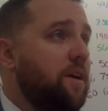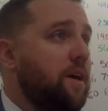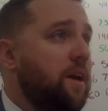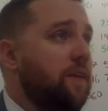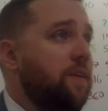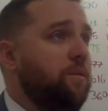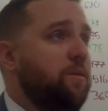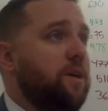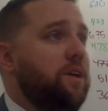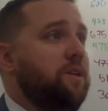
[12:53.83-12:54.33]

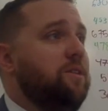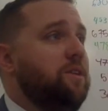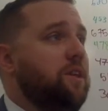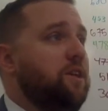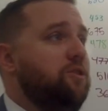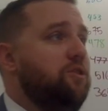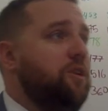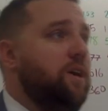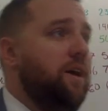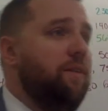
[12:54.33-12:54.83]
And the reason
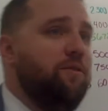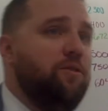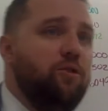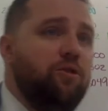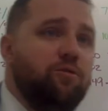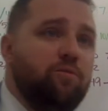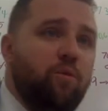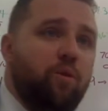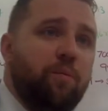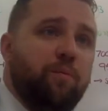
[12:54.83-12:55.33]
is you have to
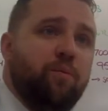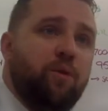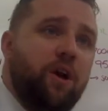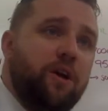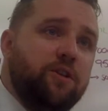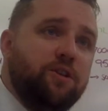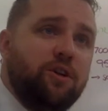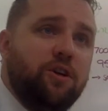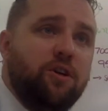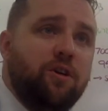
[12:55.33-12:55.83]
use more
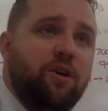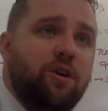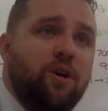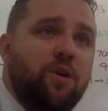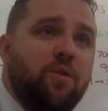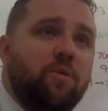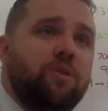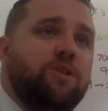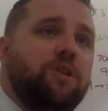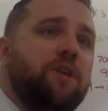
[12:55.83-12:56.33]
pressure,
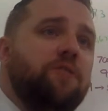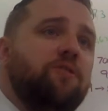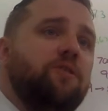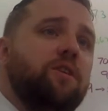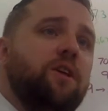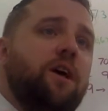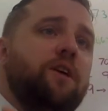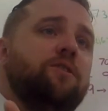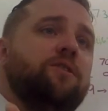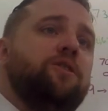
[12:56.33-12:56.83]
which gives
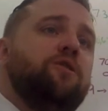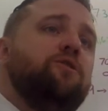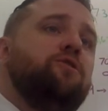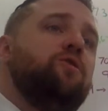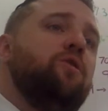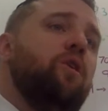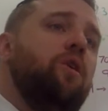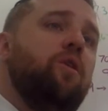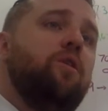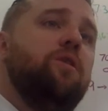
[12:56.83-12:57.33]
you less
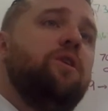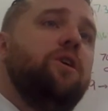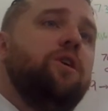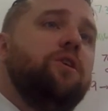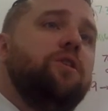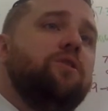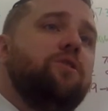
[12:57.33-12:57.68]
control.